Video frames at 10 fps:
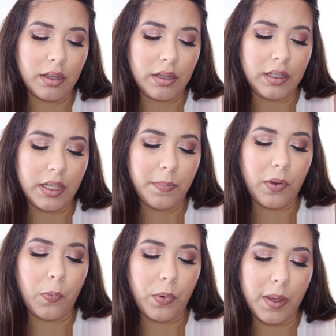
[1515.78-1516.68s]
Lip
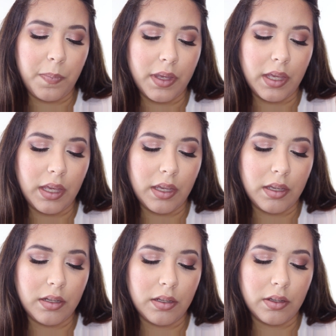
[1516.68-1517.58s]
Whip
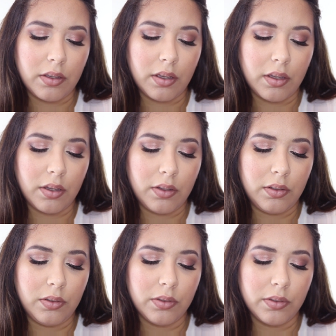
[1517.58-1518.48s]
in
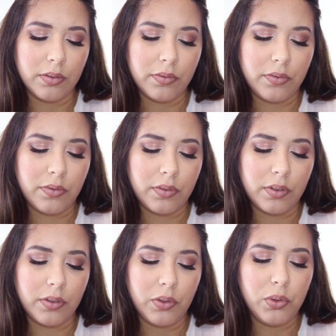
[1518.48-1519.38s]
Louvre
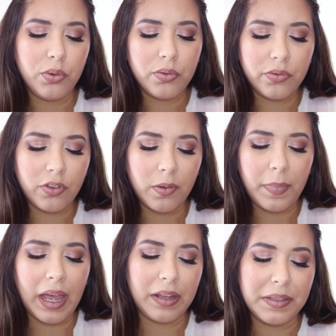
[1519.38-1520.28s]

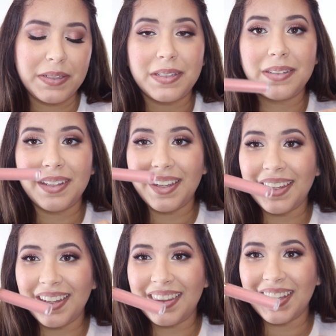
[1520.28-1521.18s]
Palace,
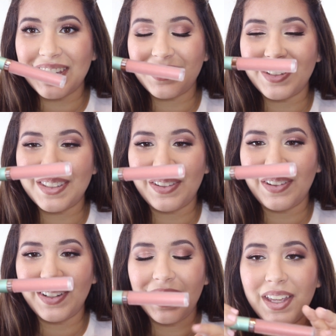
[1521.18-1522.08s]
I think is what it's
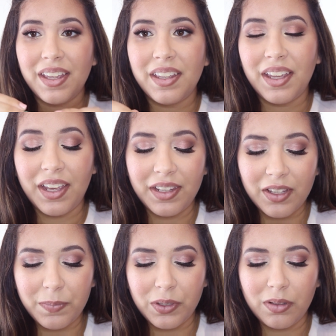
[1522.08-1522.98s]
called. I
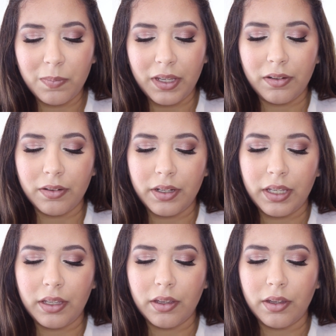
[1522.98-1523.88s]
love Beauty
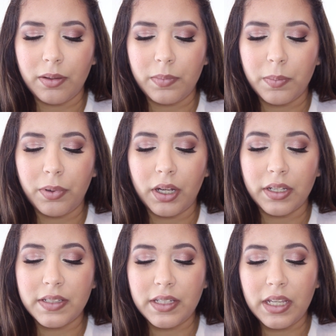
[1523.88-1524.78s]
Bakerie lip
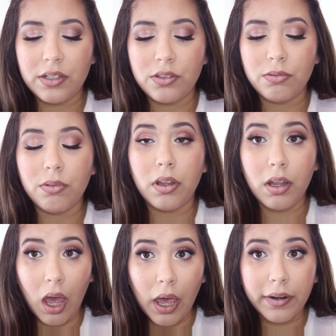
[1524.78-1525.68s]
products. They do
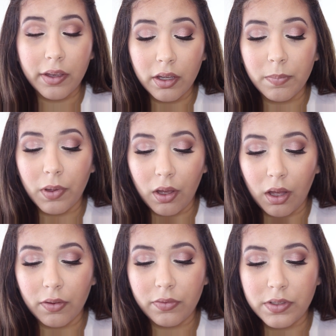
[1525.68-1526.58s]
not come
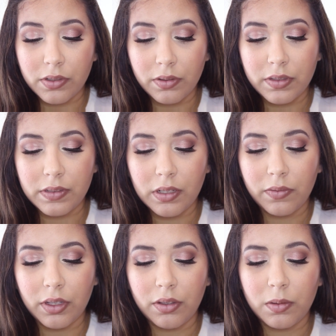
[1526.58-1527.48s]
off, so this is
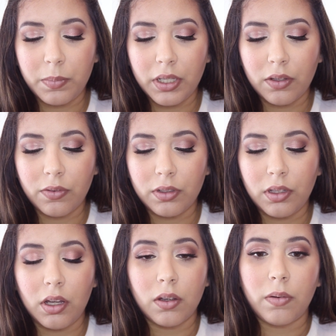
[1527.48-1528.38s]
definitely a good pick for a
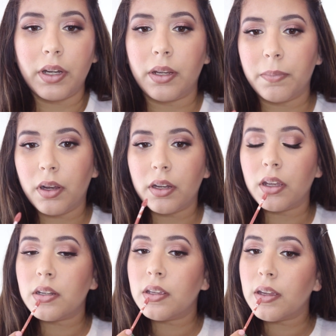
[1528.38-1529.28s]
long wearing
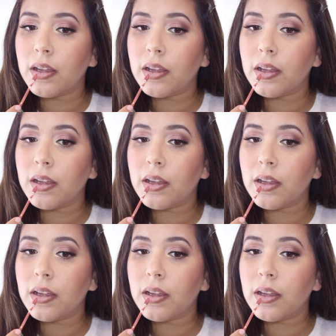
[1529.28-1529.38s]
product.